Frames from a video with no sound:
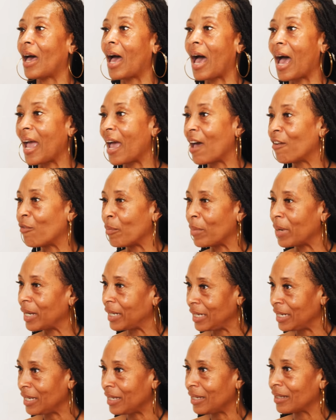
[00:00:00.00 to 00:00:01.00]
I have
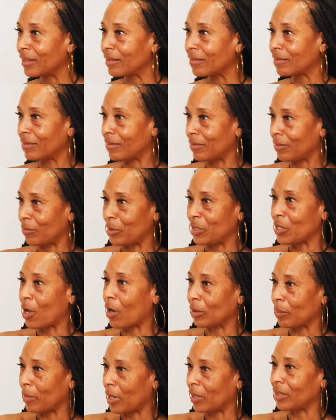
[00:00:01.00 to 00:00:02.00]
money. Mm-hmm. We
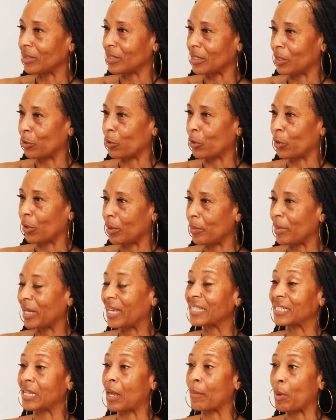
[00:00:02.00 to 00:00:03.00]
talked about this a little earlier, yes.
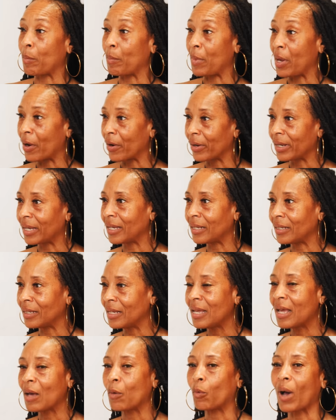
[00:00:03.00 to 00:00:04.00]
Because I'm American.
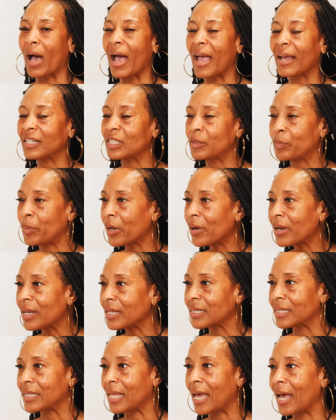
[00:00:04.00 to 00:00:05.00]
Mm-hmm. Well, I
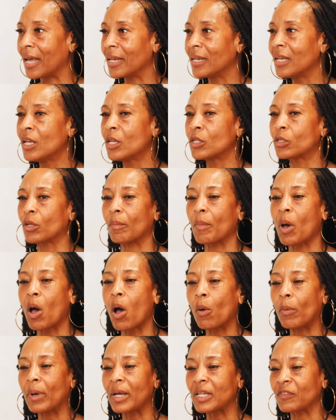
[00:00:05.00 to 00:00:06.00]
experienced that. Mm-hmm. So I'm
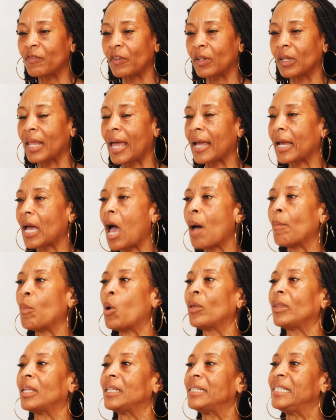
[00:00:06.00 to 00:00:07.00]
always feeling like I'm
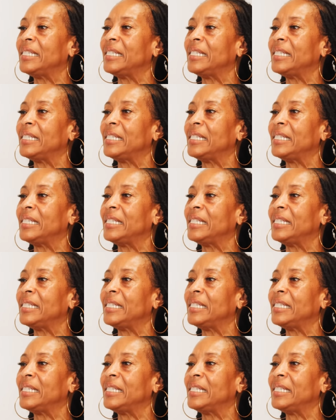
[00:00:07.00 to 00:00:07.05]
on the